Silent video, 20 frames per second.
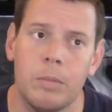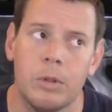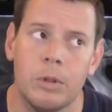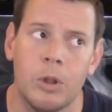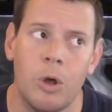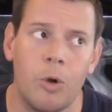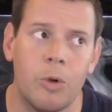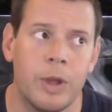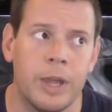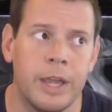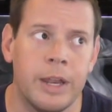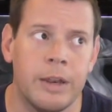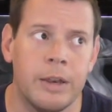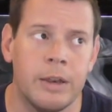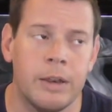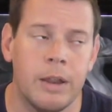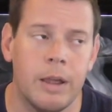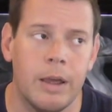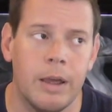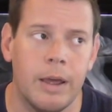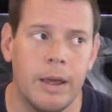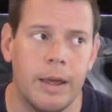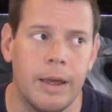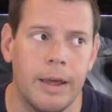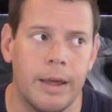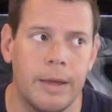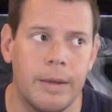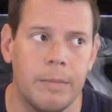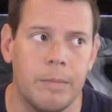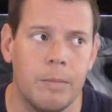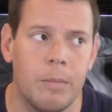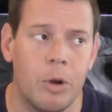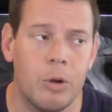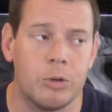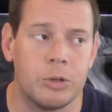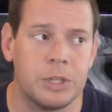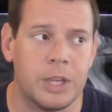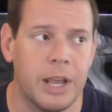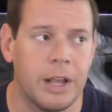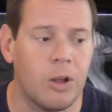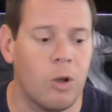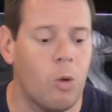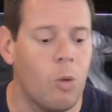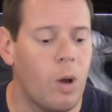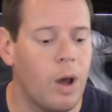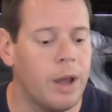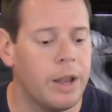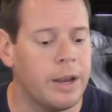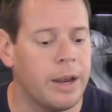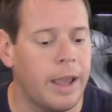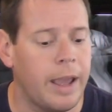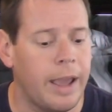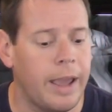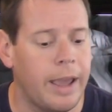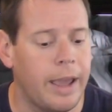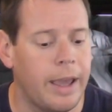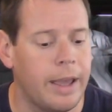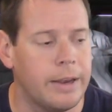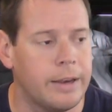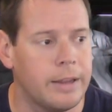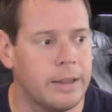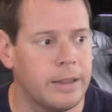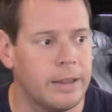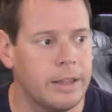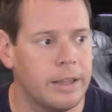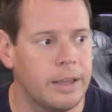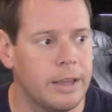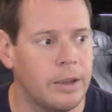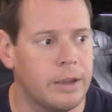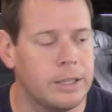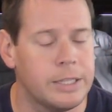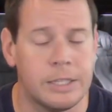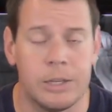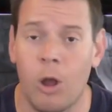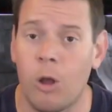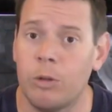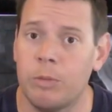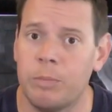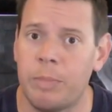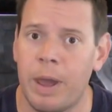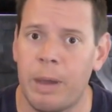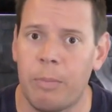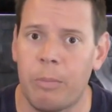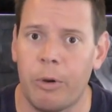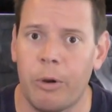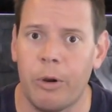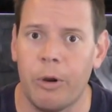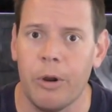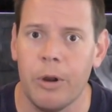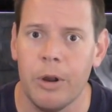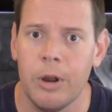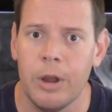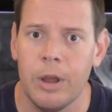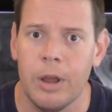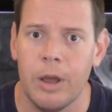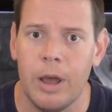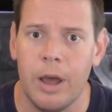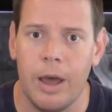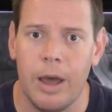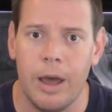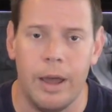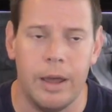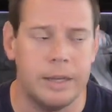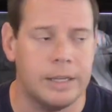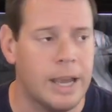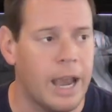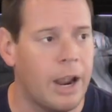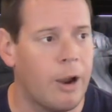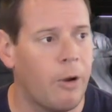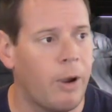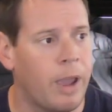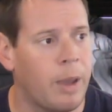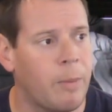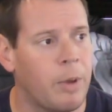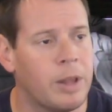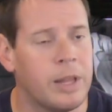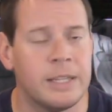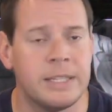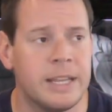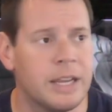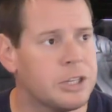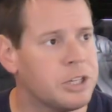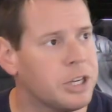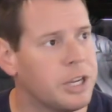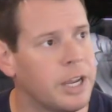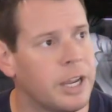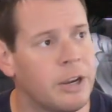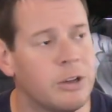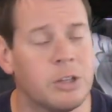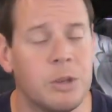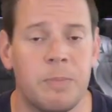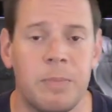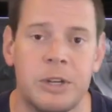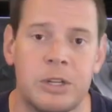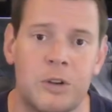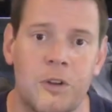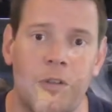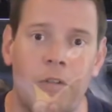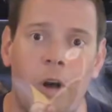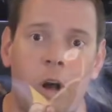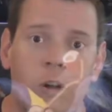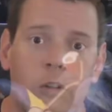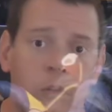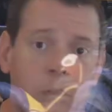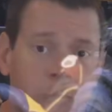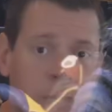Logan motorcycle one and the salt and pepper diorama. Here's a picture of all of